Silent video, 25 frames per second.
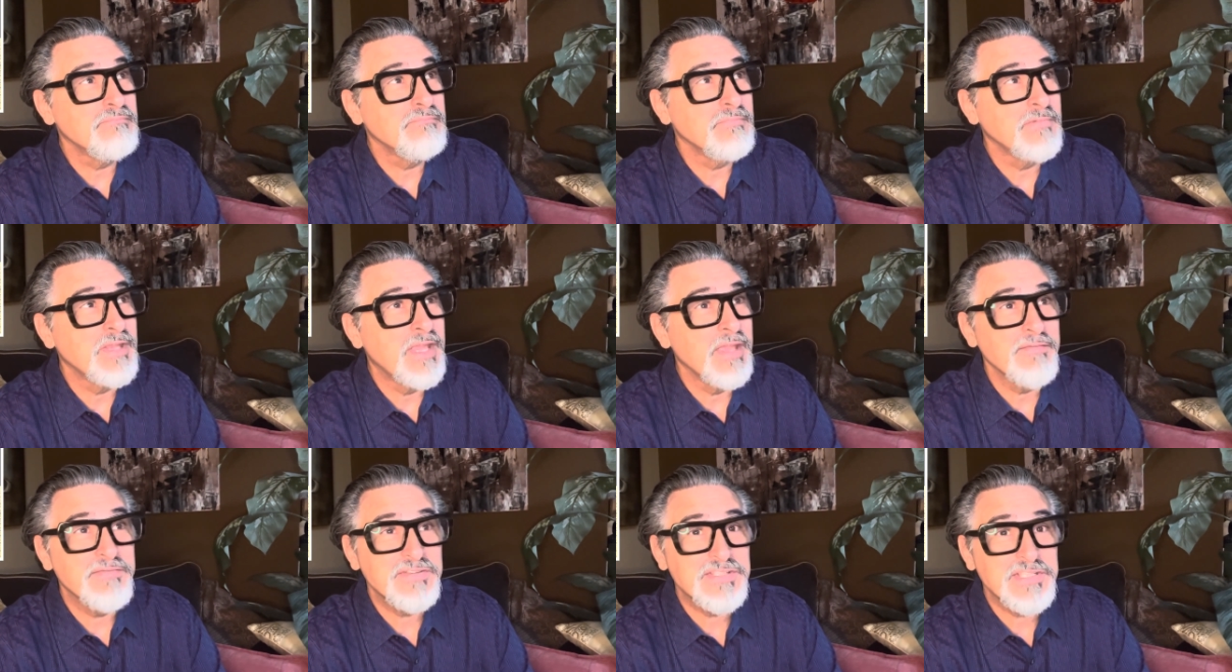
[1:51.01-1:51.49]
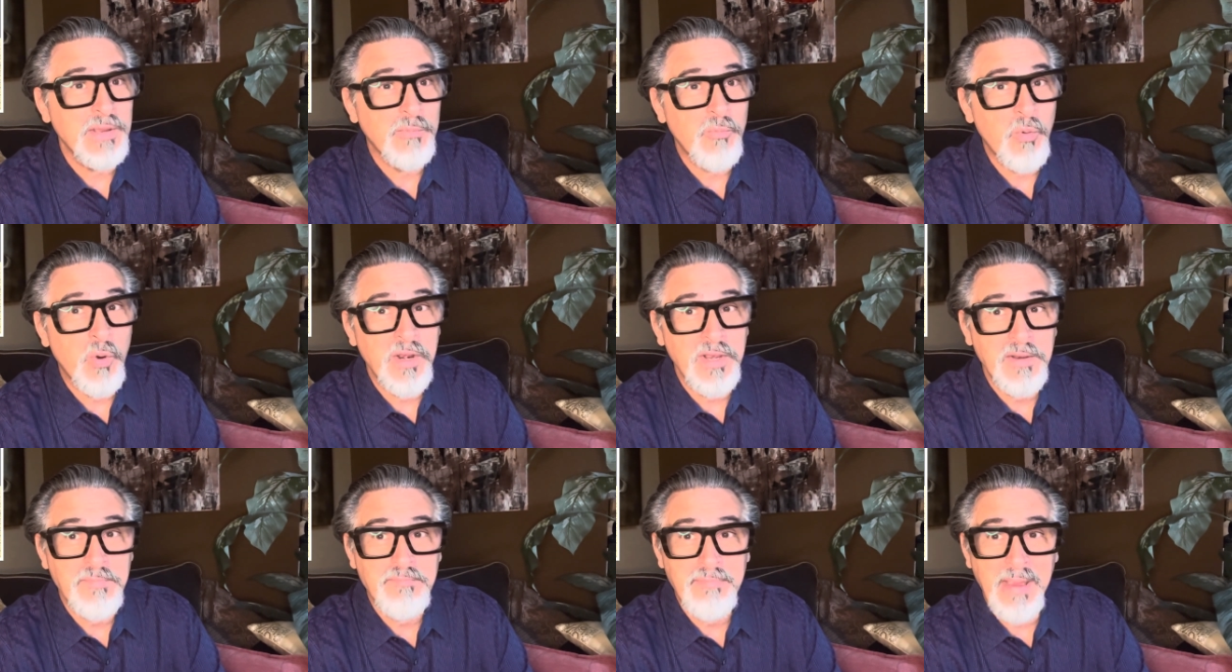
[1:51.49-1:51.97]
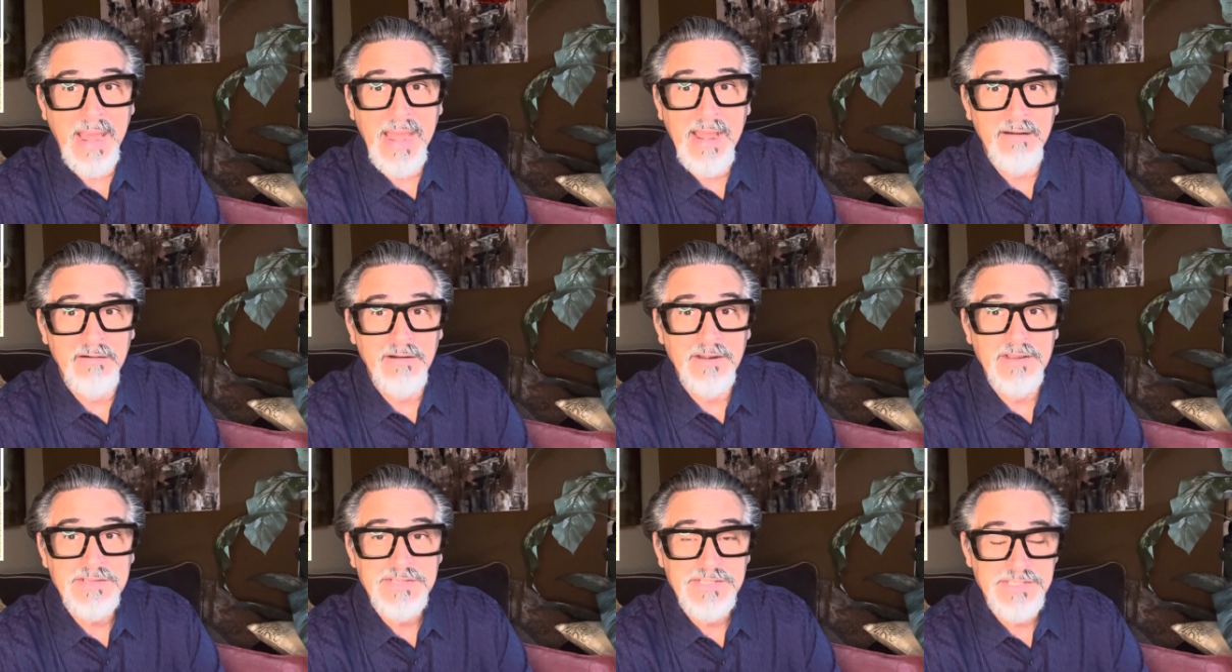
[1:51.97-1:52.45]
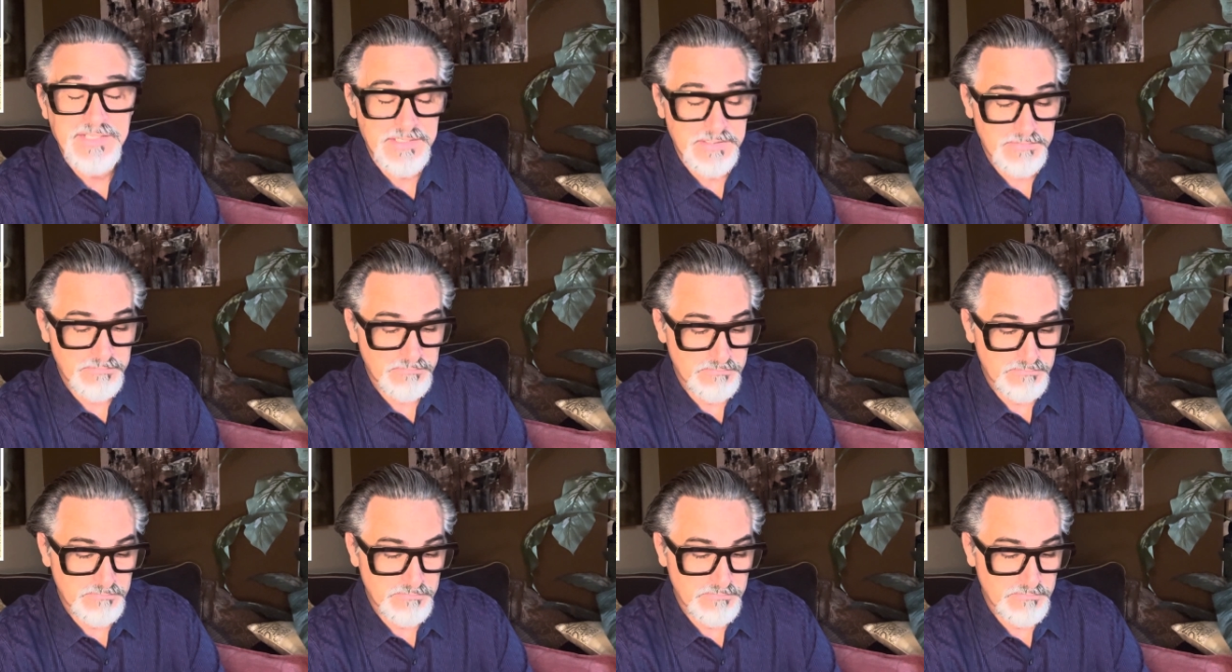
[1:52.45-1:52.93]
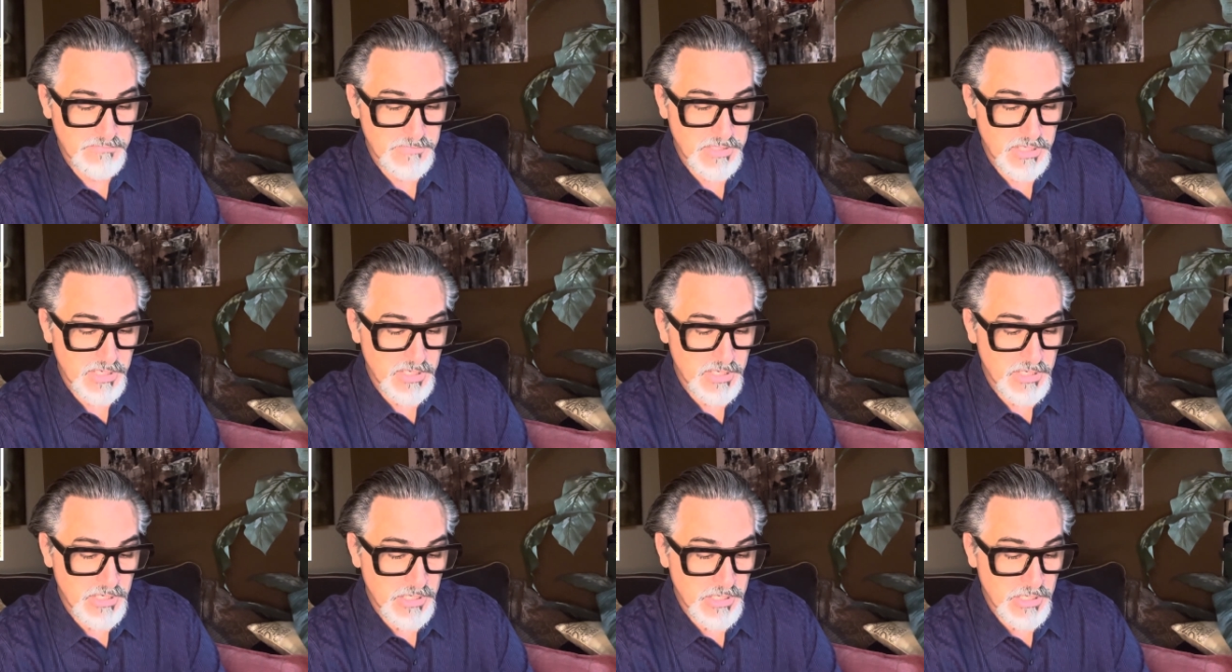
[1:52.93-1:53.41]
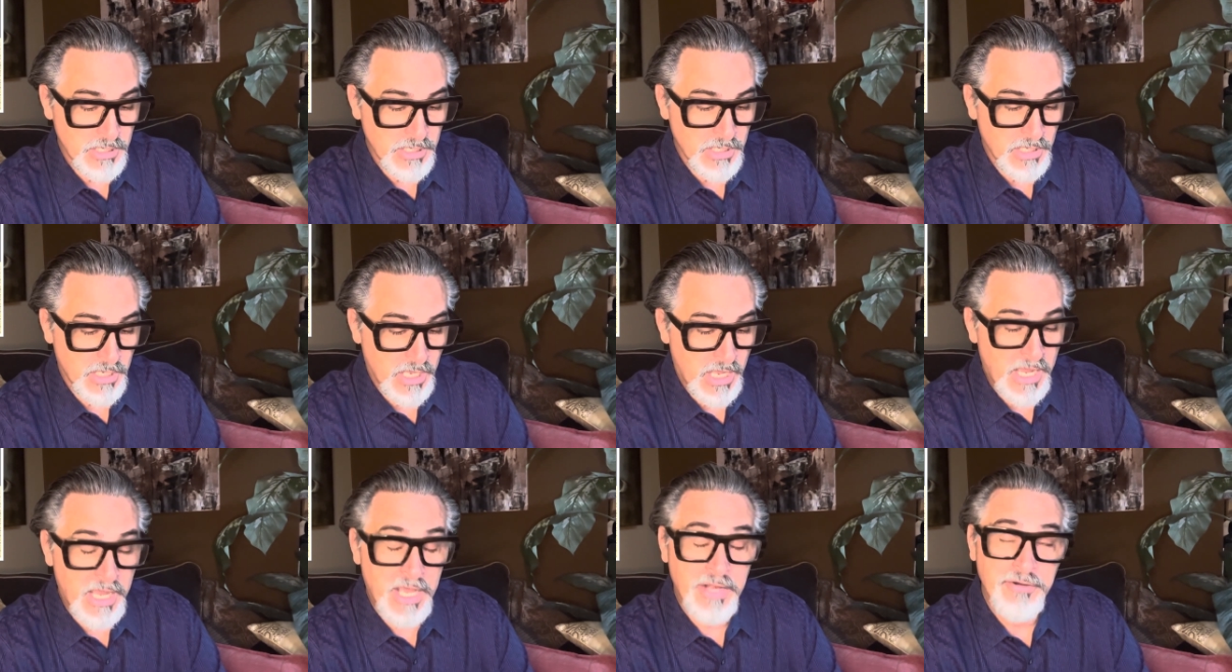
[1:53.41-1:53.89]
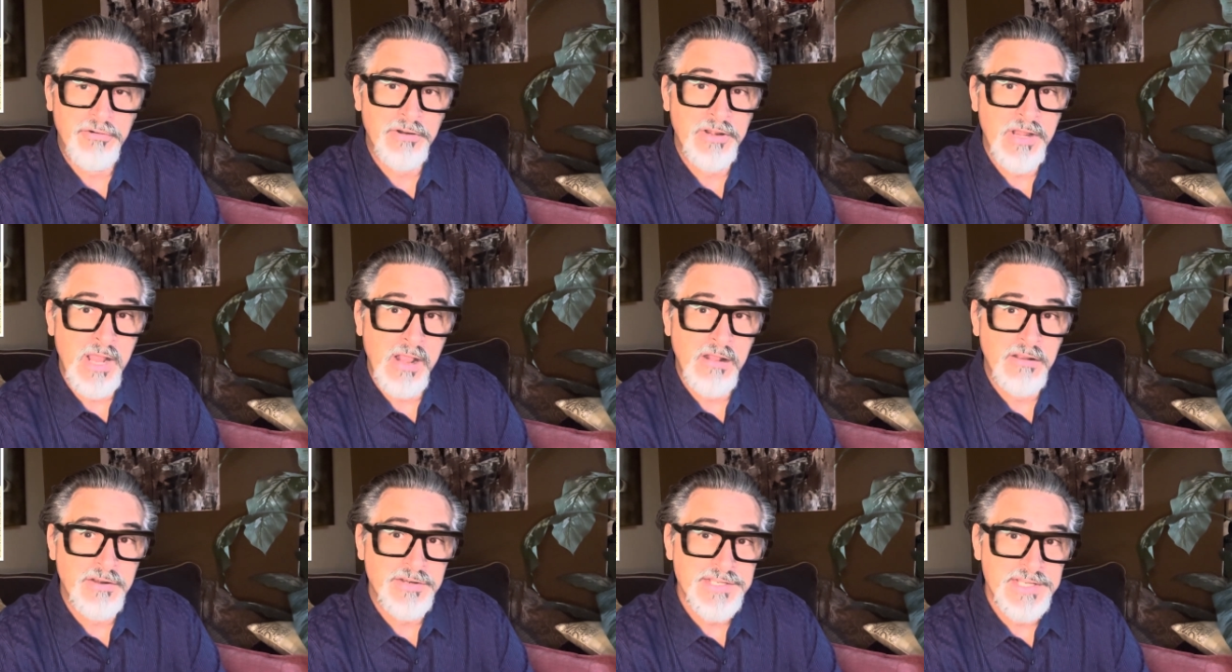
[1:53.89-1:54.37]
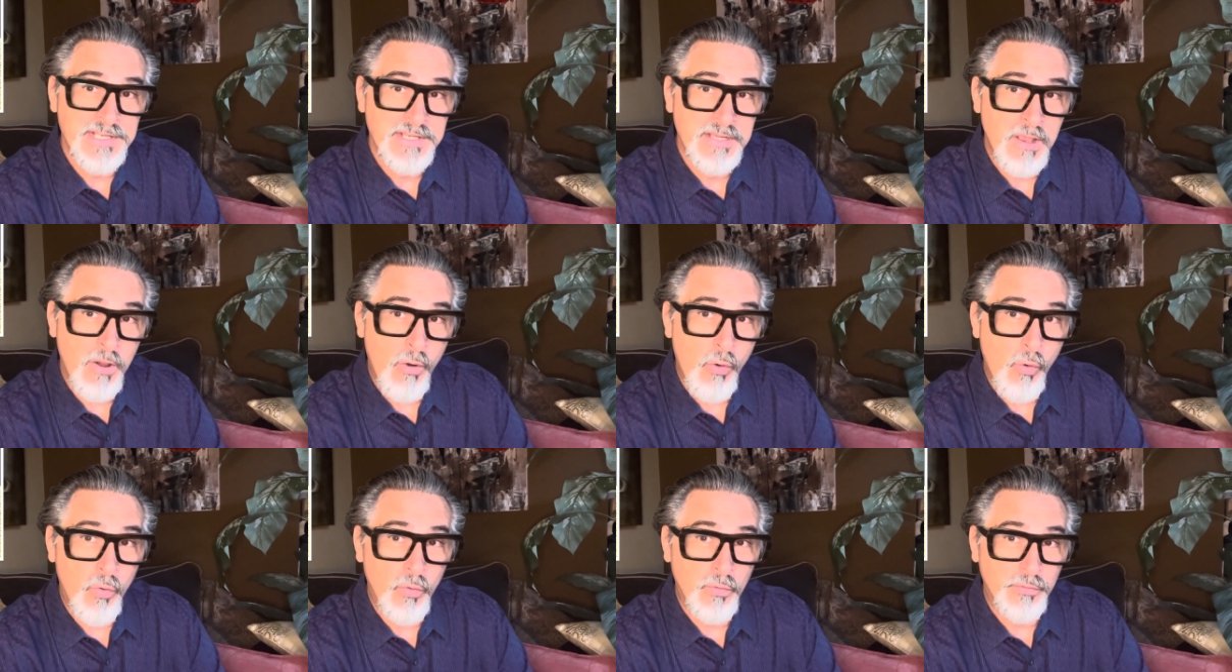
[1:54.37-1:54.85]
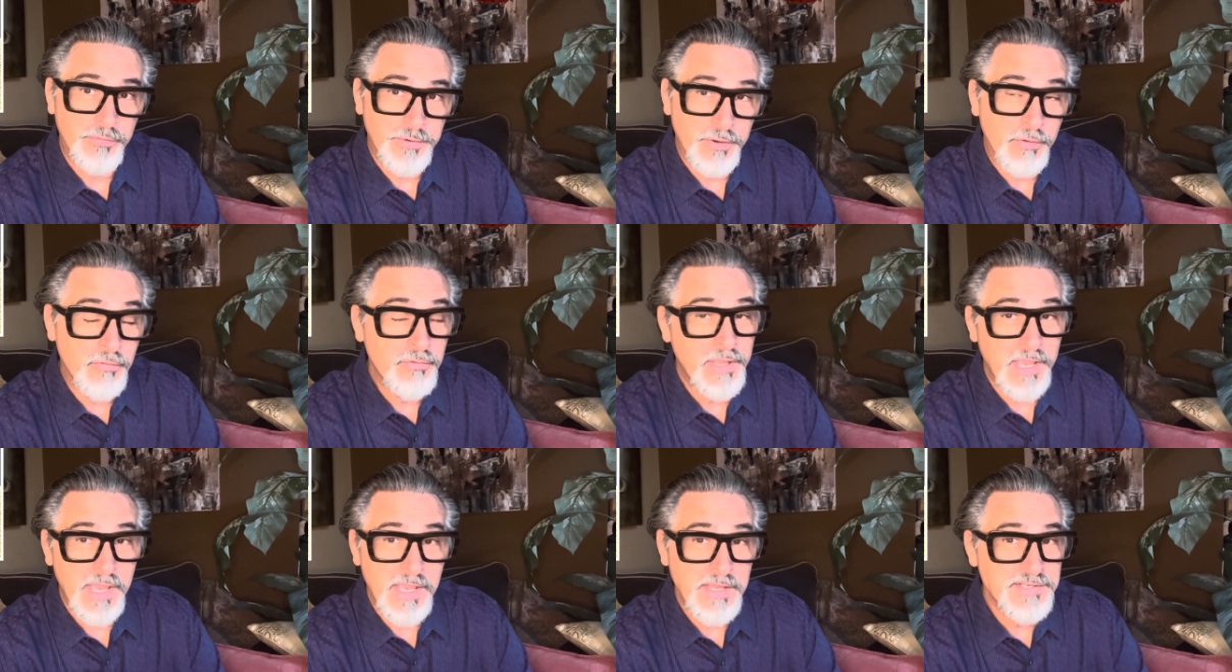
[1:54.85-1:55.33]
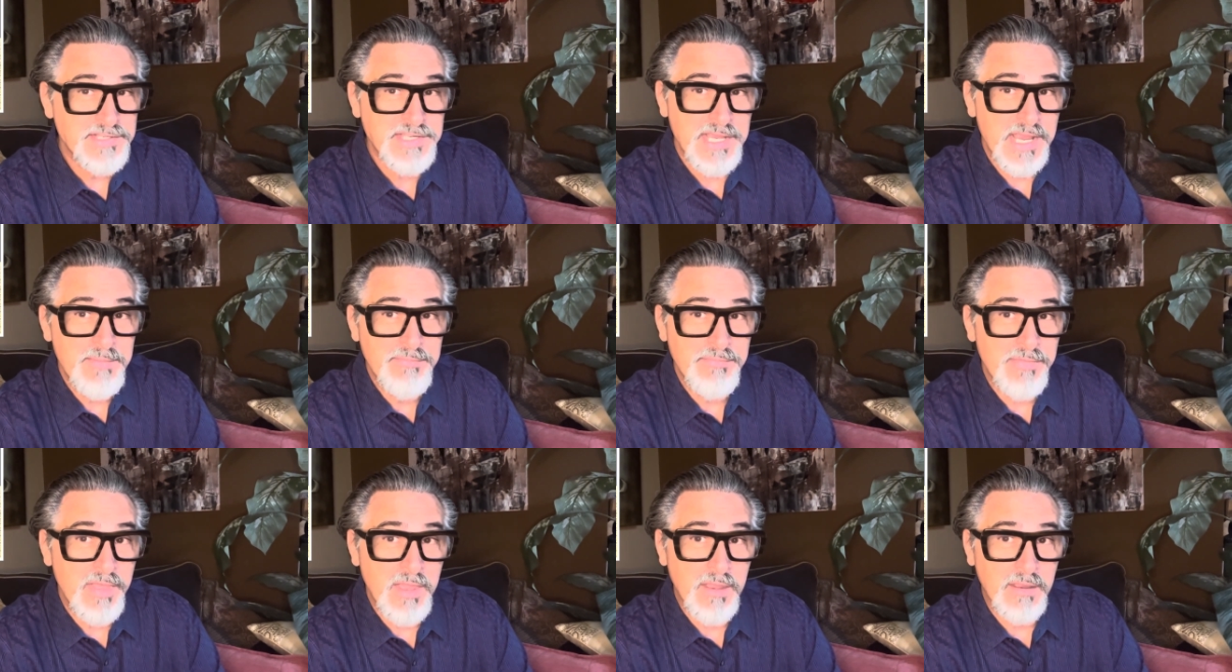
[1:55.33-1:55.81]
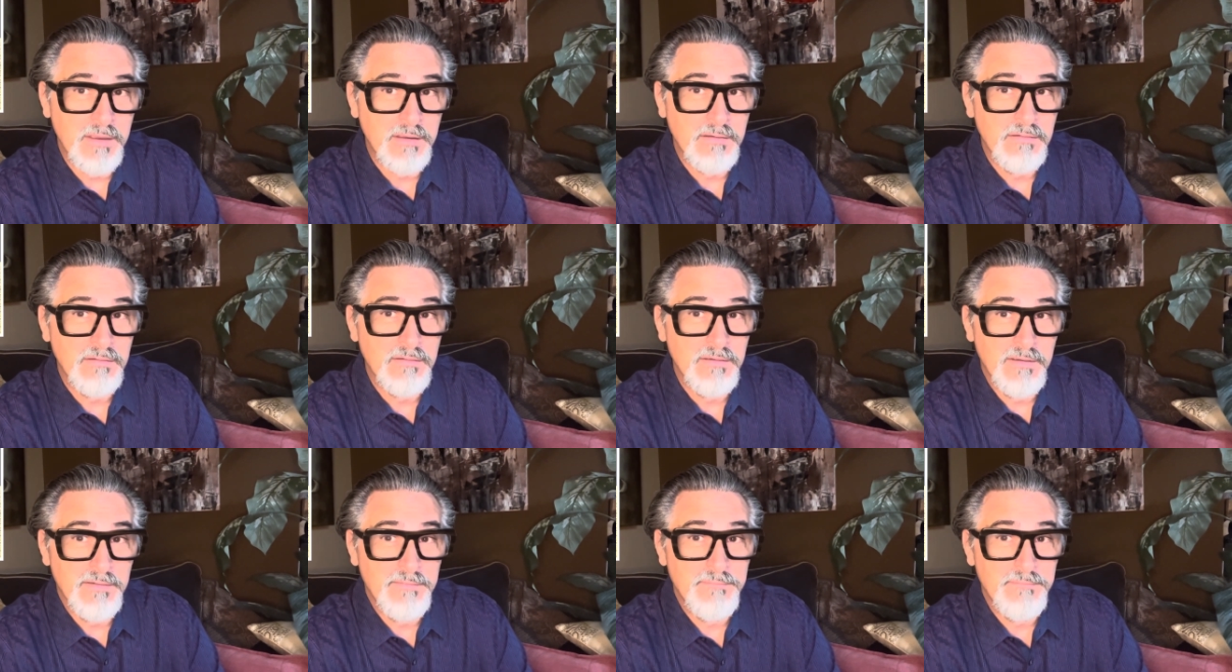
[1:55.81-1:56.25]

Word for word: to give someone in Paris $100 in gold. Okay, same thing.